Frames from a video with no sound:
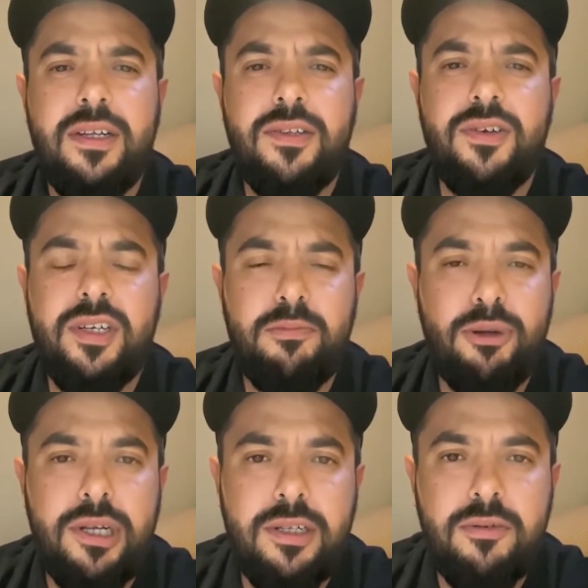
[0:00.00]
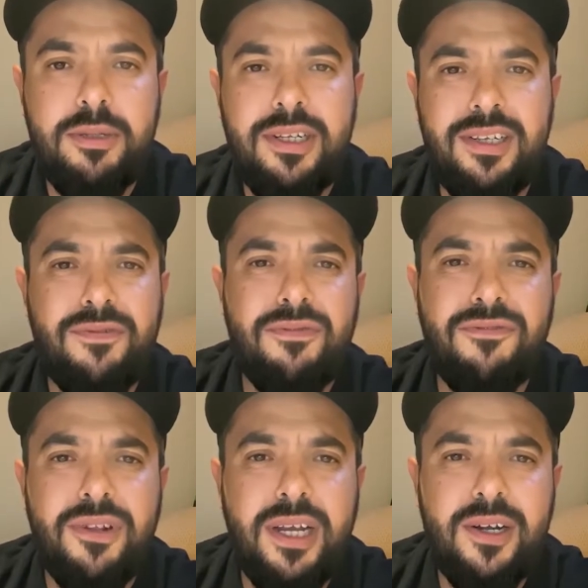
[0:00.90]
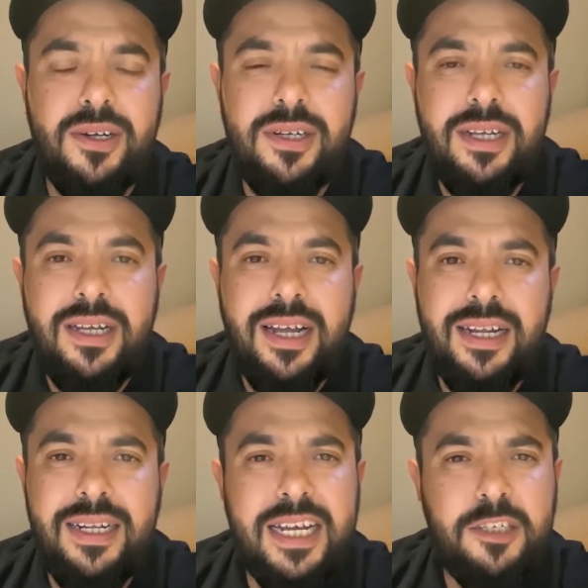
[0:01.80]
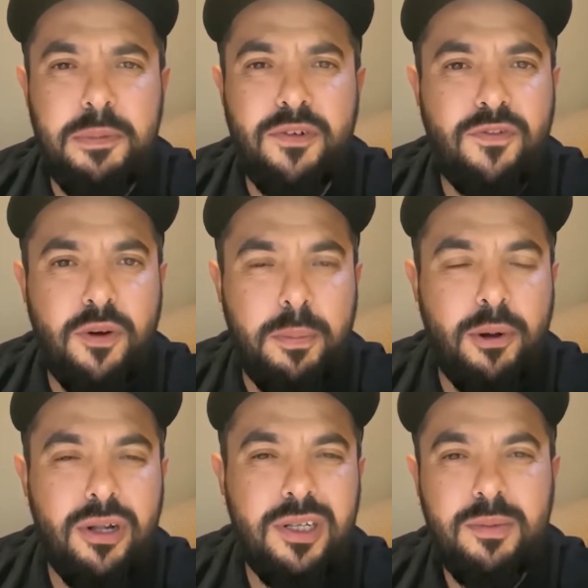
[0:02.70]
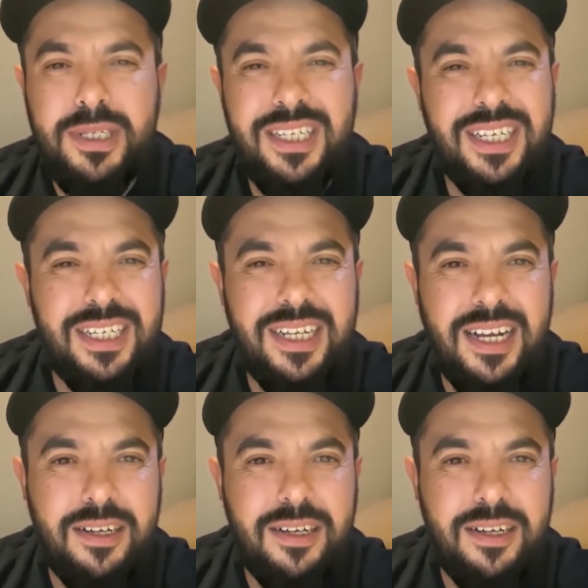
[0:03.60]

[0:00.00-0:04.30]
They're going to bring a little bit of different flair, a nice bit of football, a little bit tiki-taka.